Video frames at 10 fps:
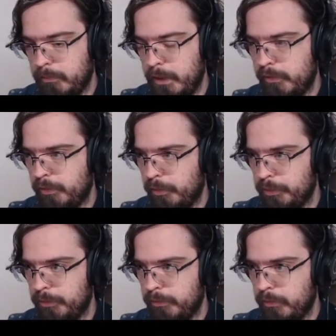installed
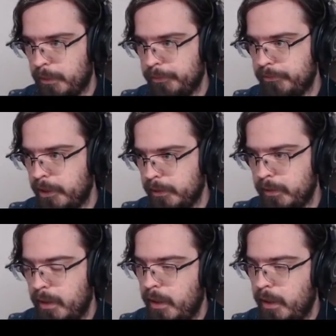and up and running.